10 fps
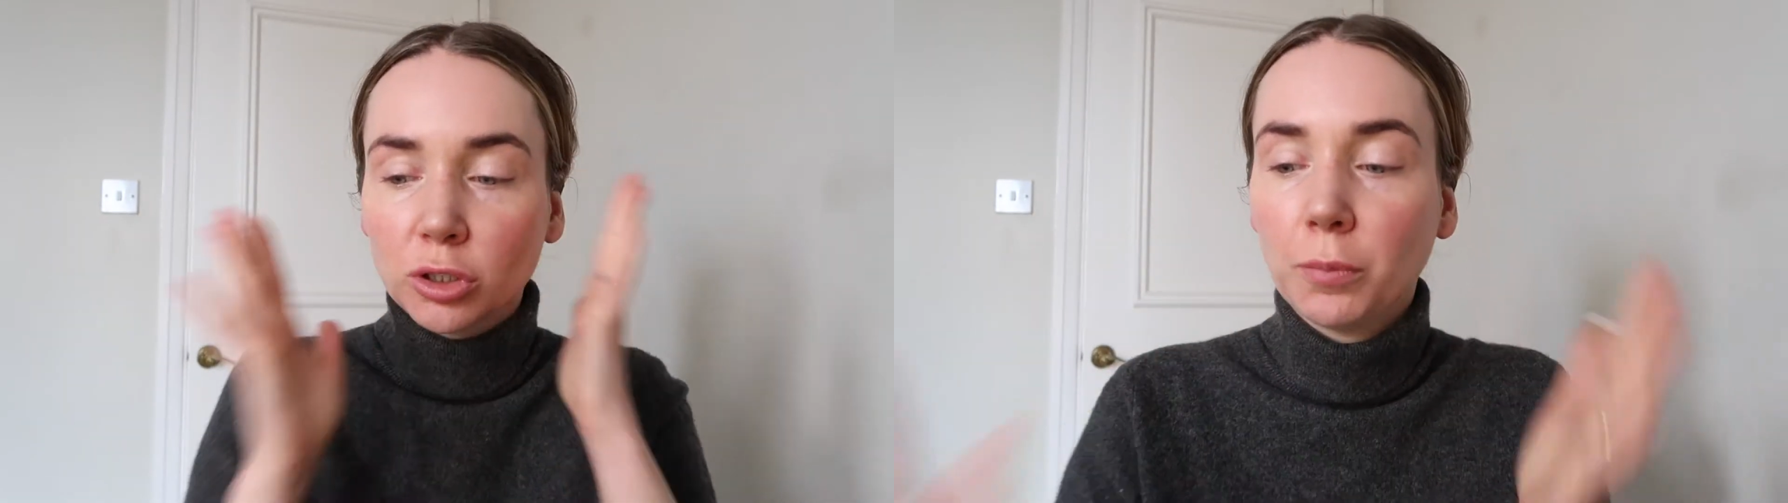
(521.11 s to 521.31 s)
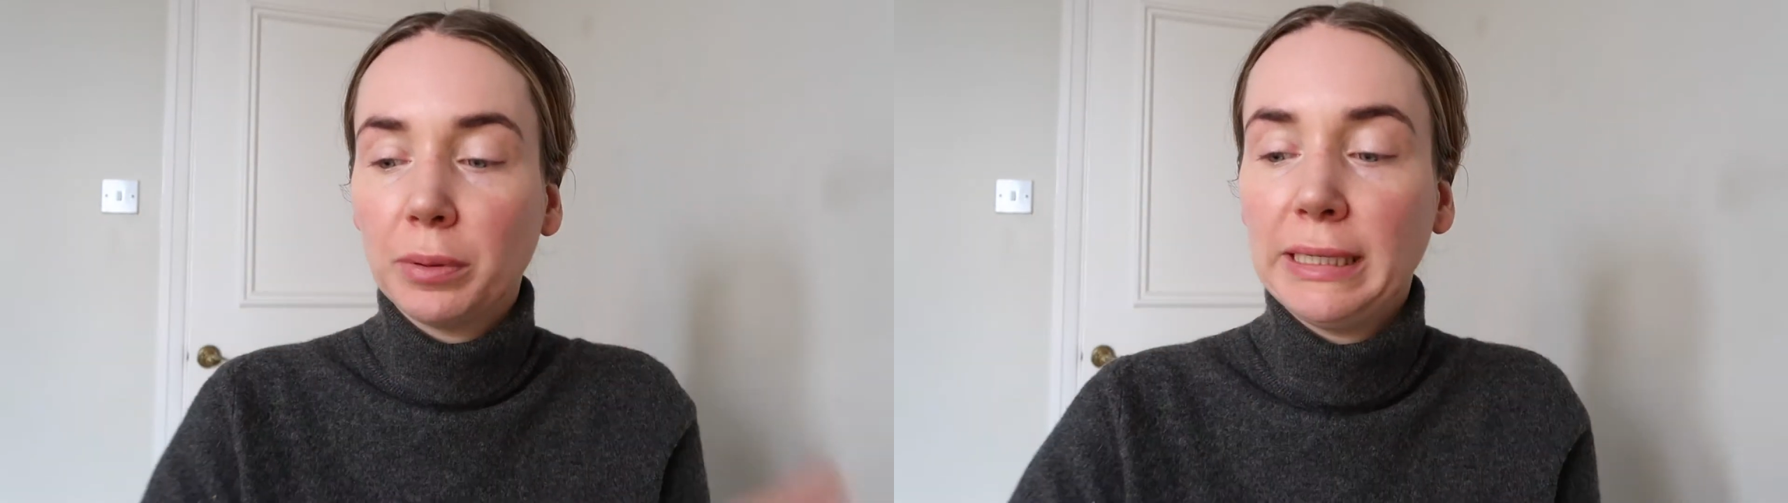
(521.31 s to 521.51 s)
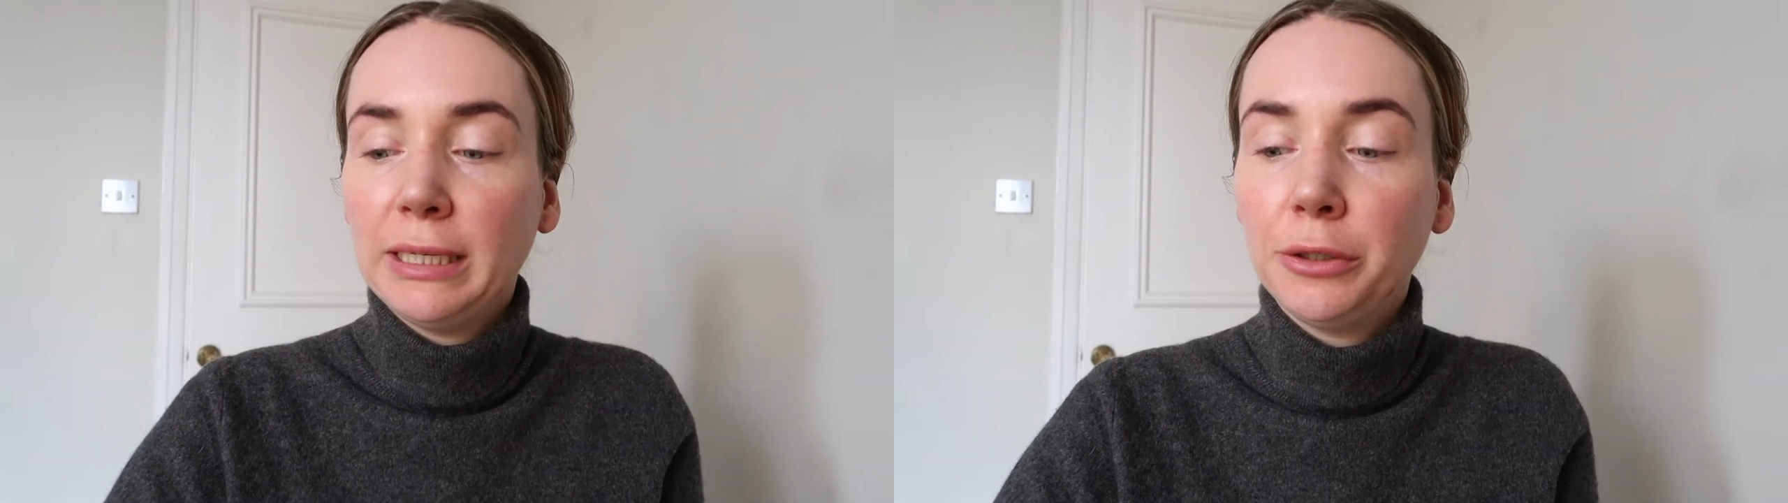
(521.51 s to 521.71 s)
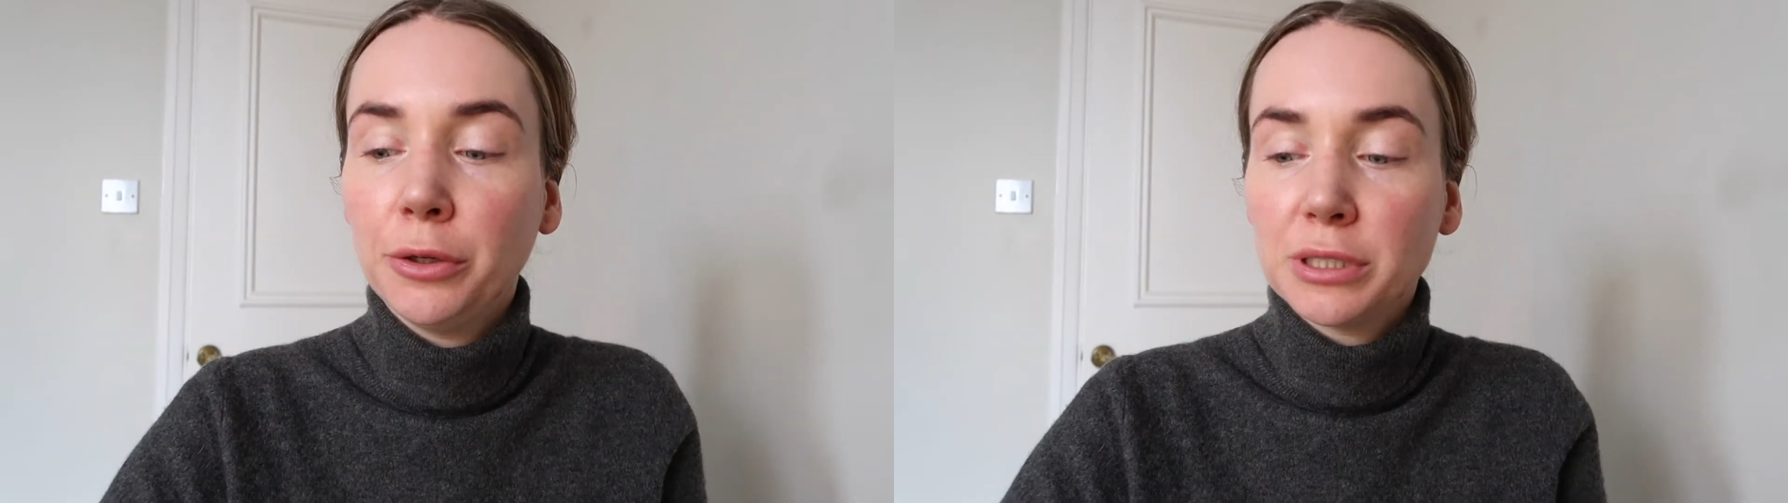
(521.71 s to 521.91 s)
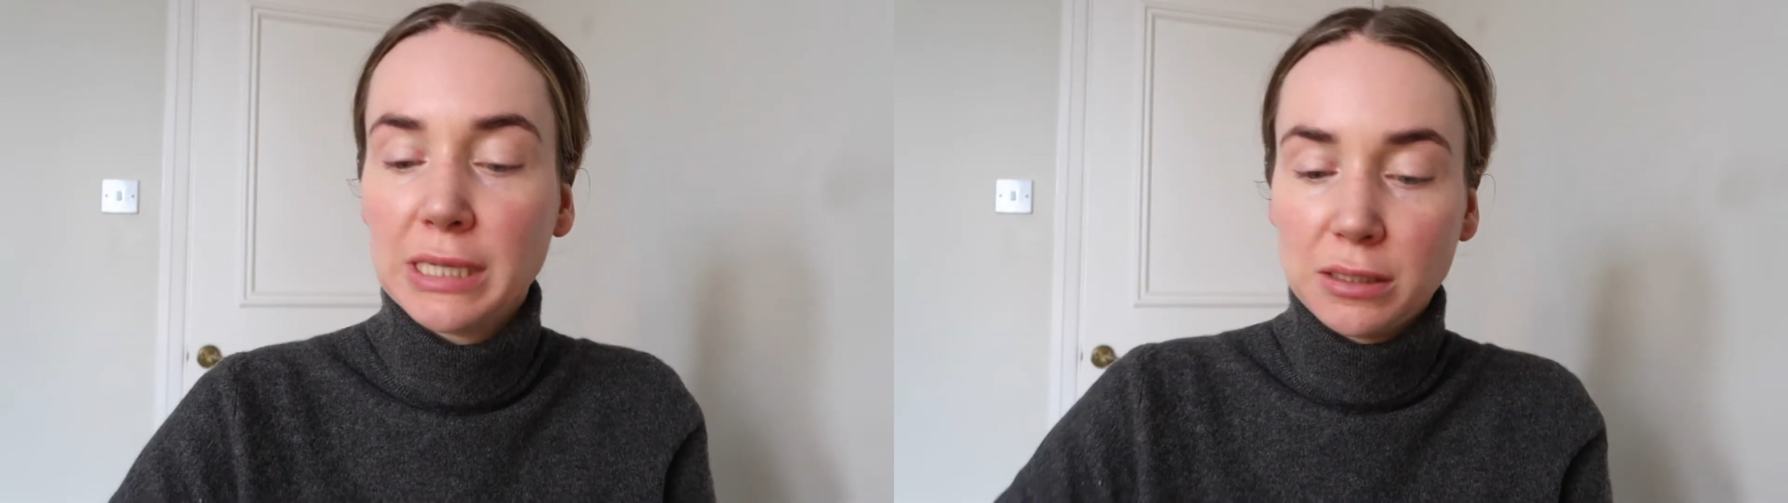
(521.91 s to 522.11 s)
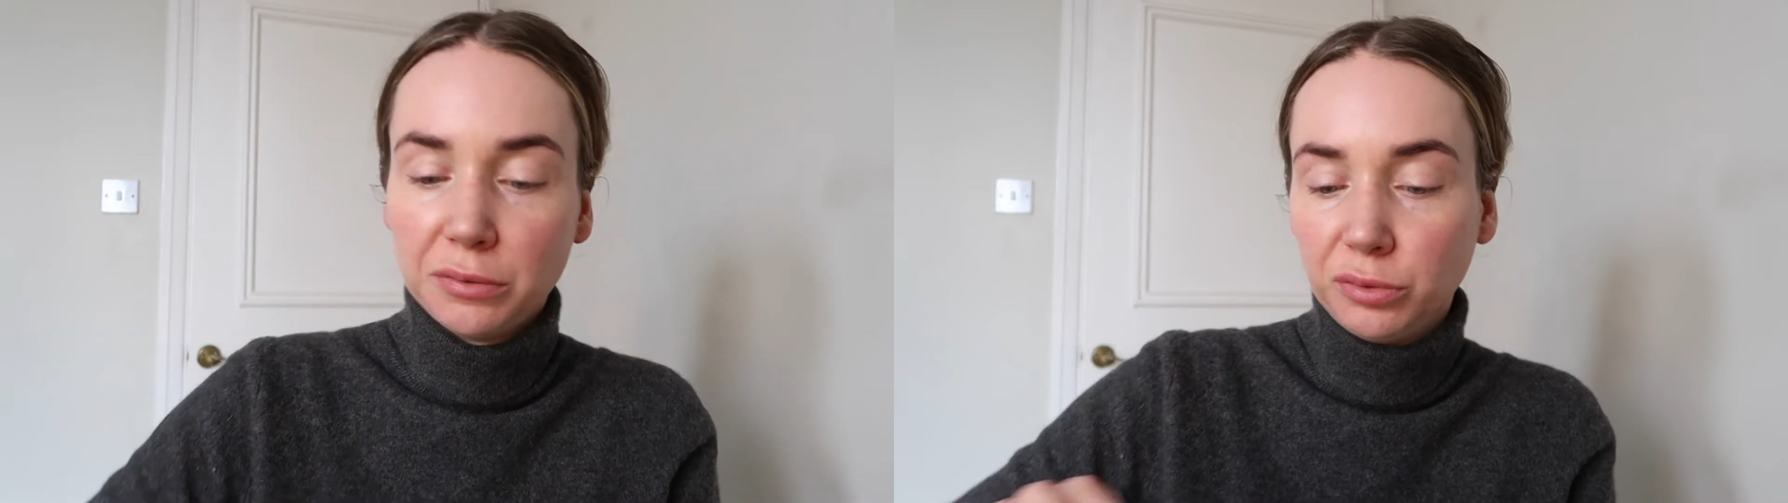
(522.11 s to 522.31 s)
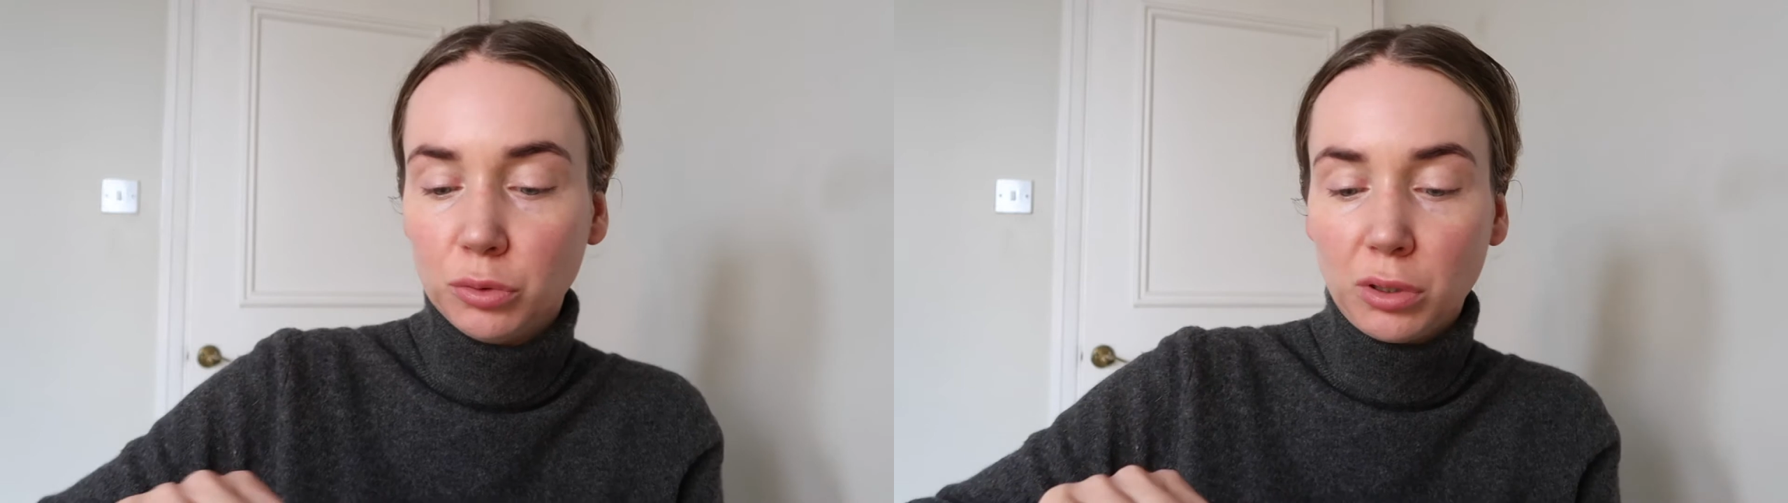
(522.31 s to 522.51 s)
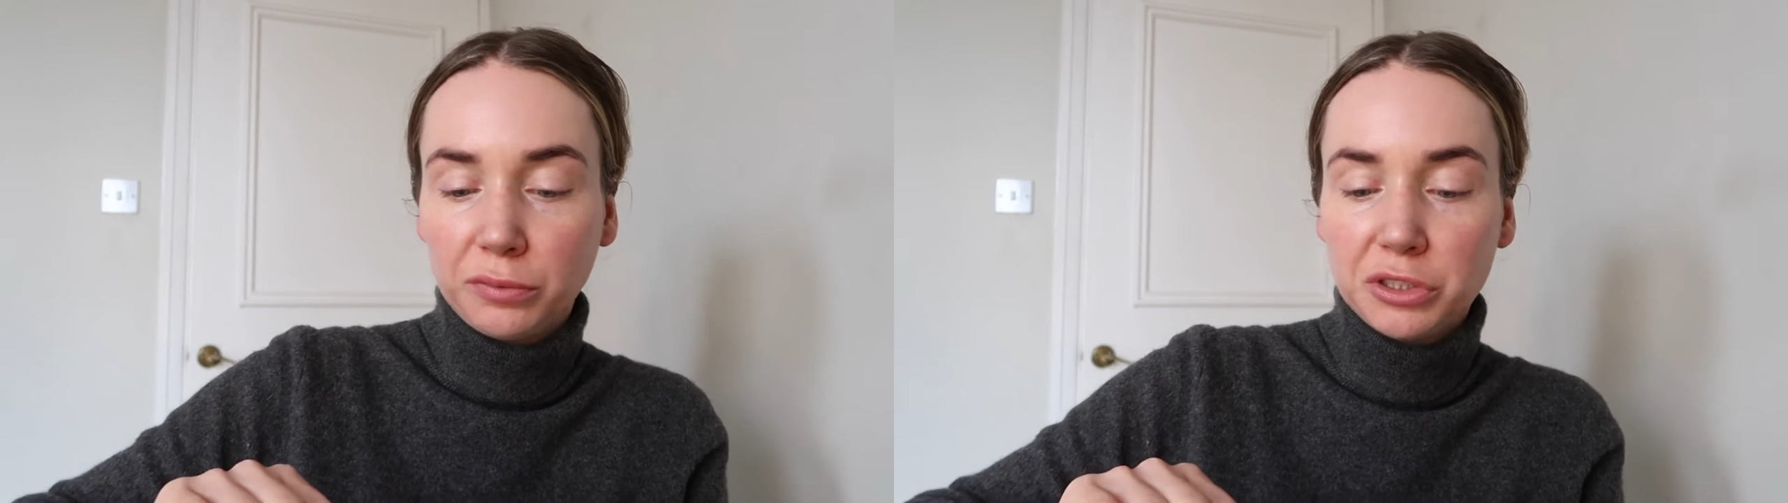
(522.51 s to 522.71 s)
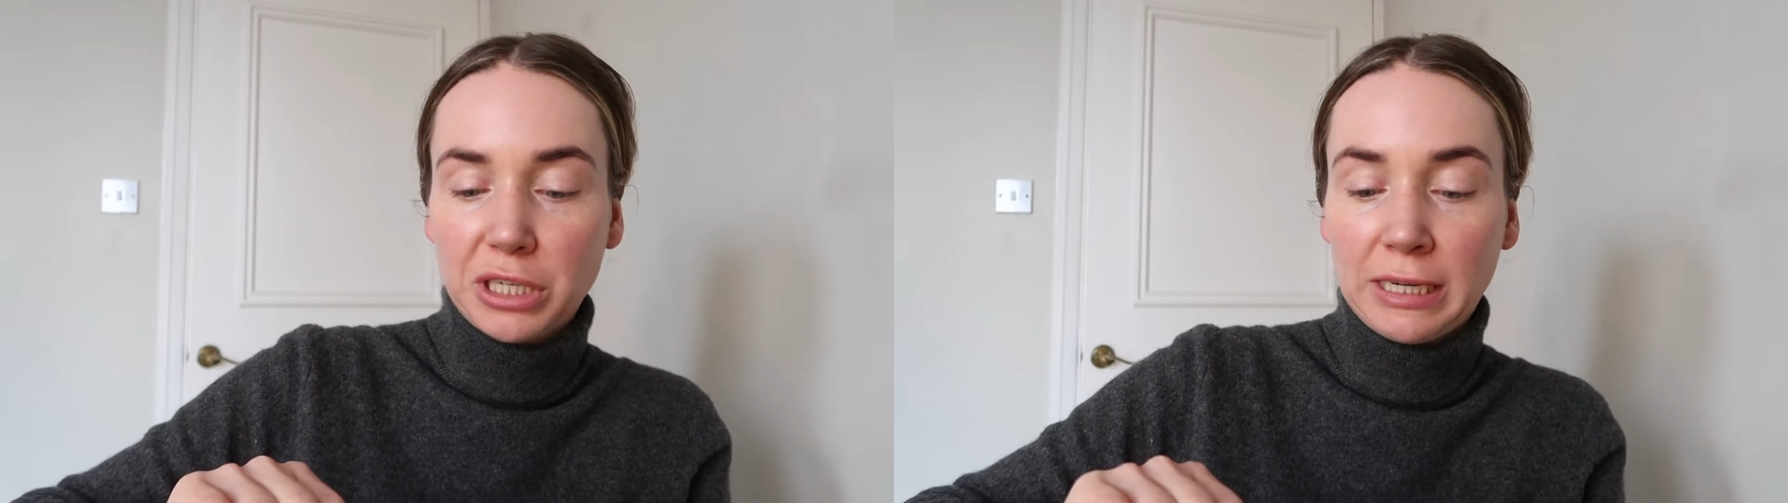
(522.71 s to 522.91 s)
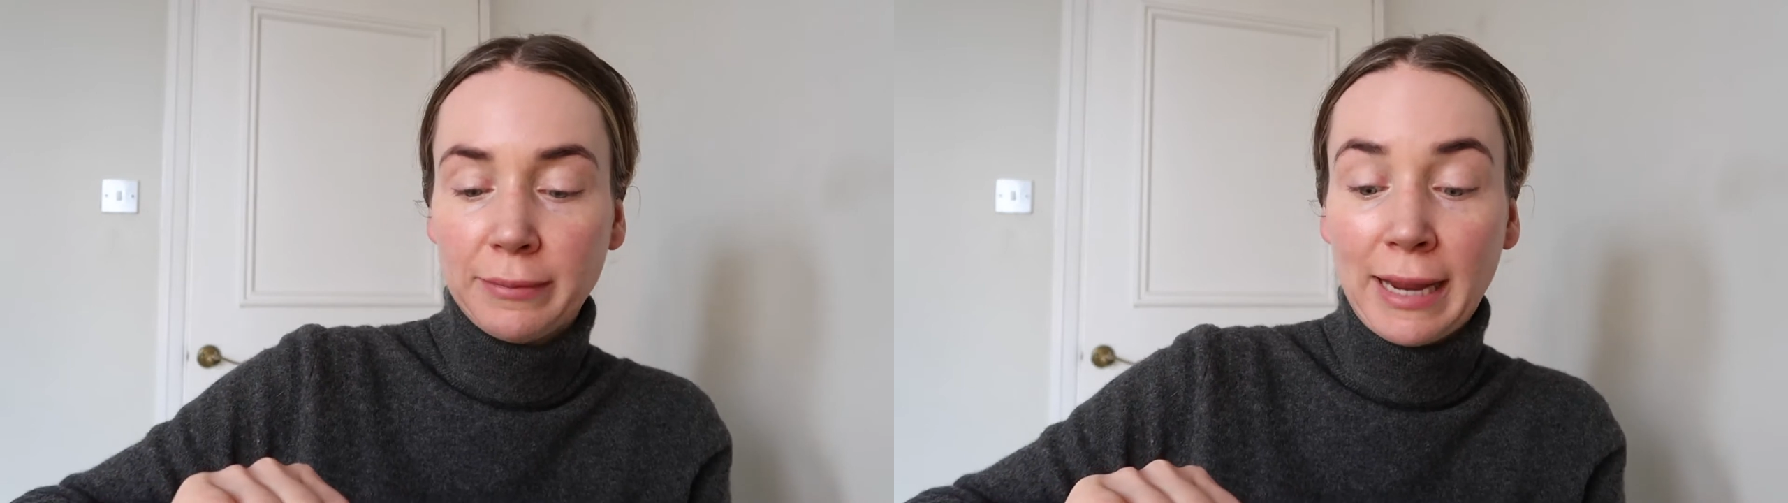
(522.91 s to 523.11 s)
completely use it as a full coverage
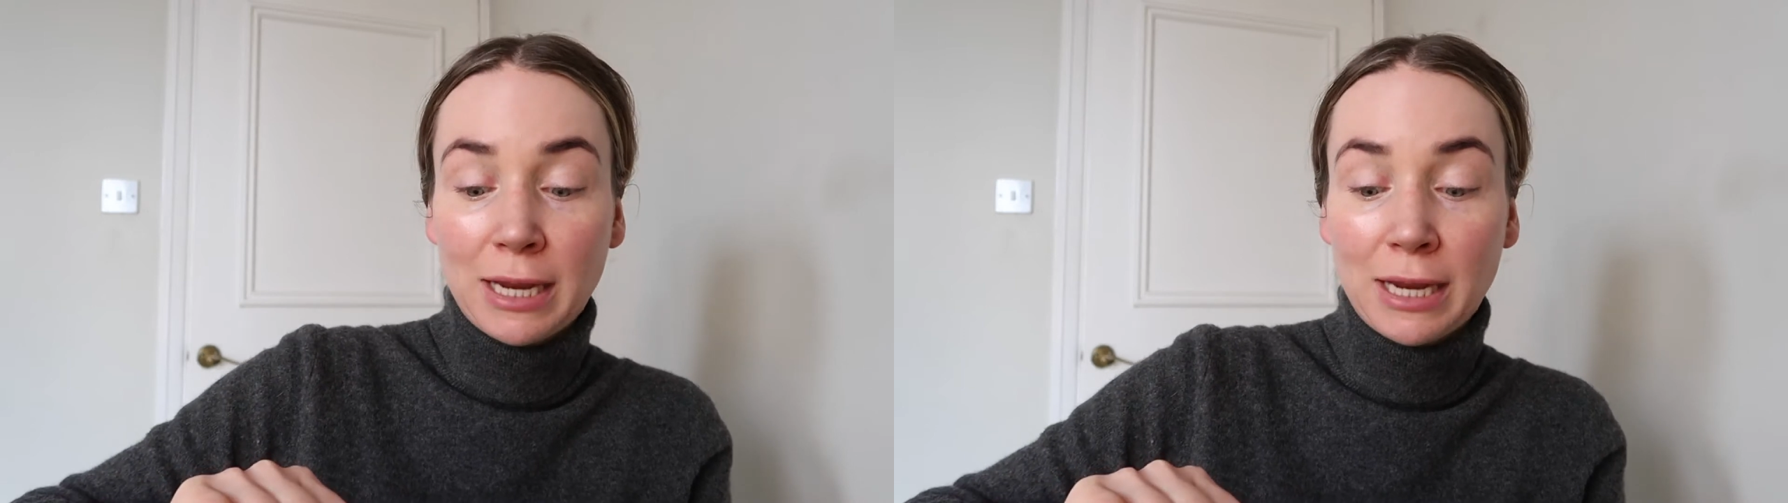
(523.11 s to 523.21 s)
anyway.